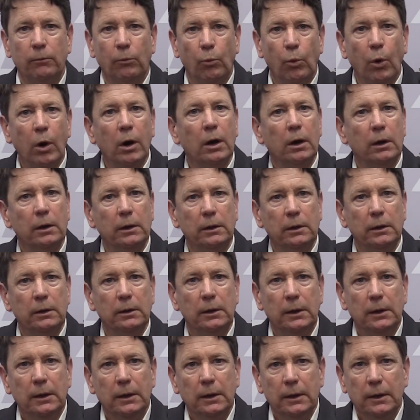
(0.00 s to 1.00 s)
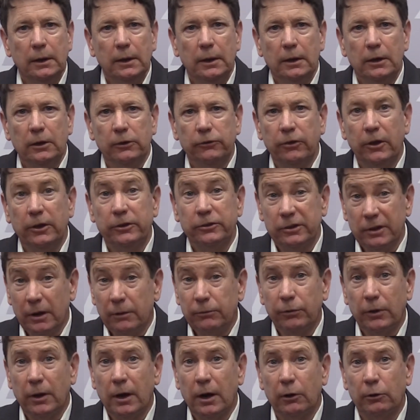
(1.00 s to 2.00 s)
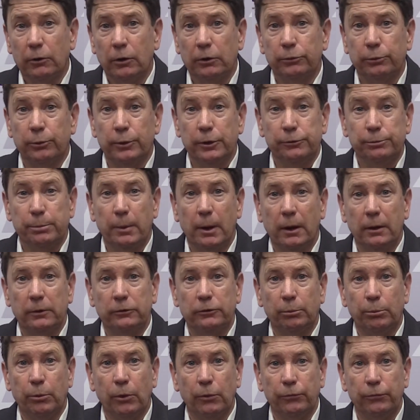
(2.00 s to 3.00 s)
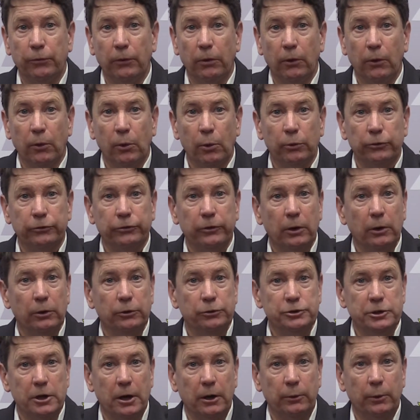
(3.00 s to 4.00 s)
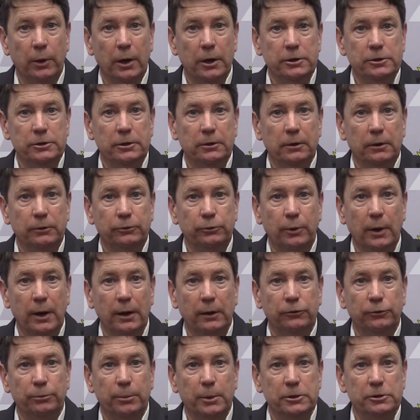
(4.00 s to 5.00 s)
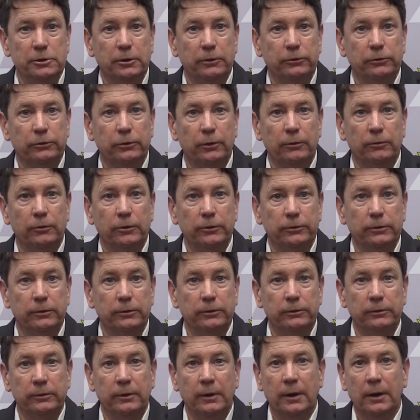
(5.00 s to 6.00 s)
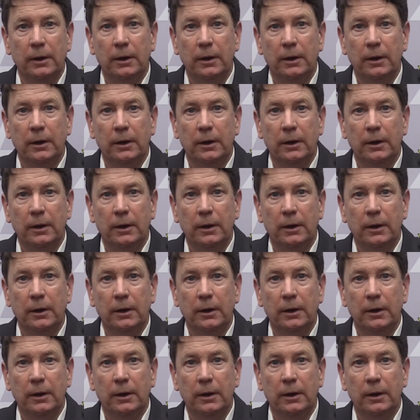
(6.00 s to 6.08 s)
One is that Sunflower is responsible for the wholesale generation and transmission services